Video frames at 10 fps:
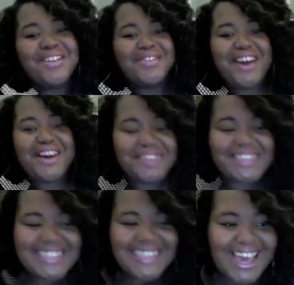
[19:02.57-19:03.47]
off into
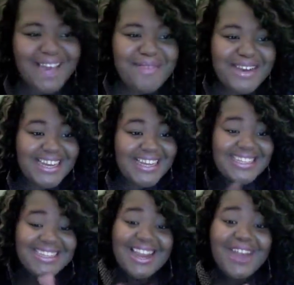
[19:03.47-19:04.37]
that, but
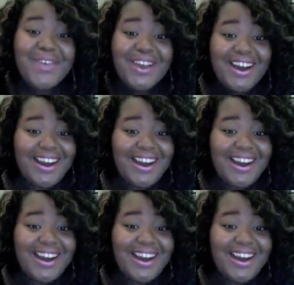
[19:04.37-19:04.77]
there we are.